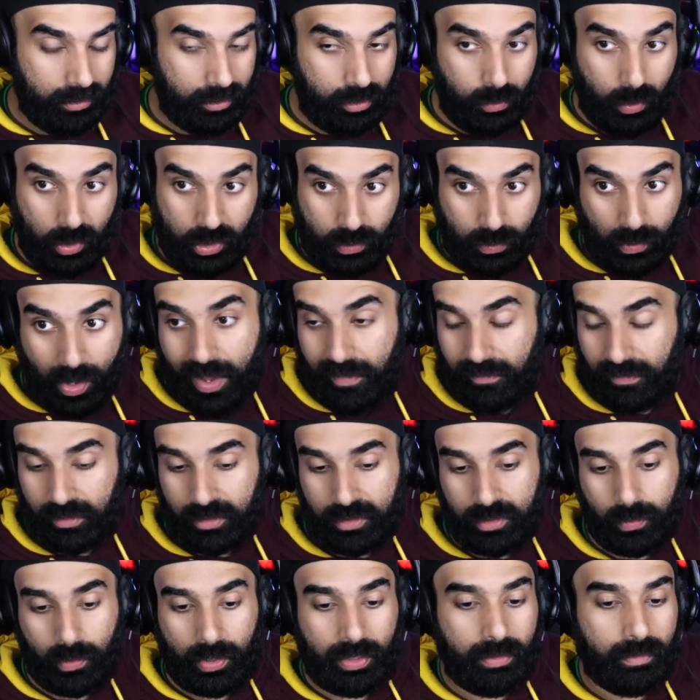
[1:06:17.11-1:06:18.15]
Twitch
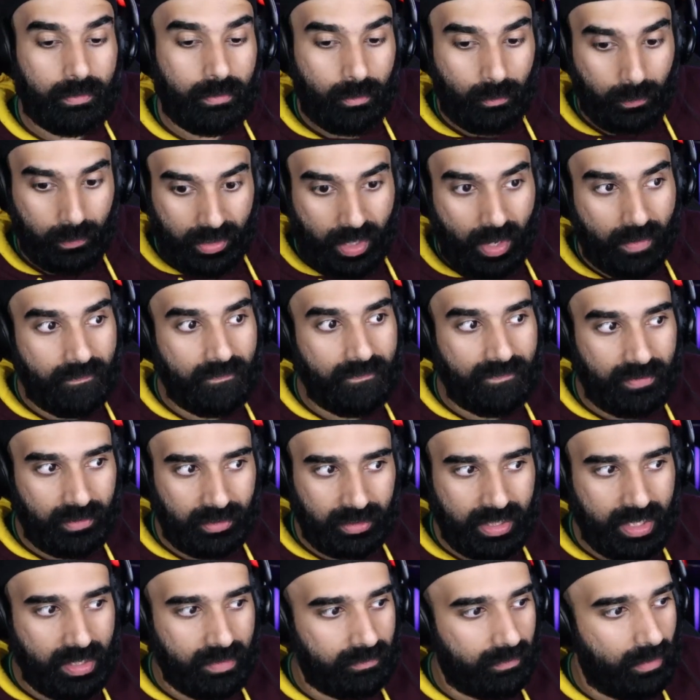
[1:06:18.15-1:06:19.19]
Rivals one. We got
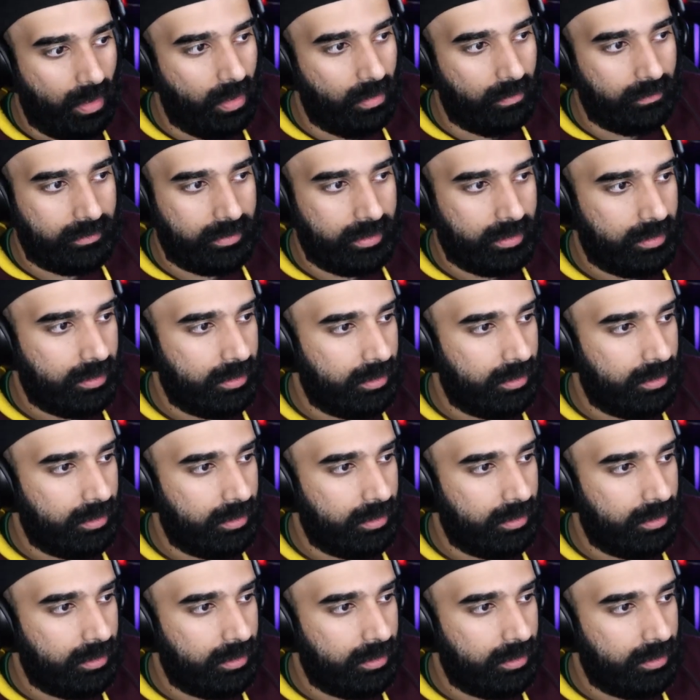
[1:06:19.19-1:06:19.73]
fully involved.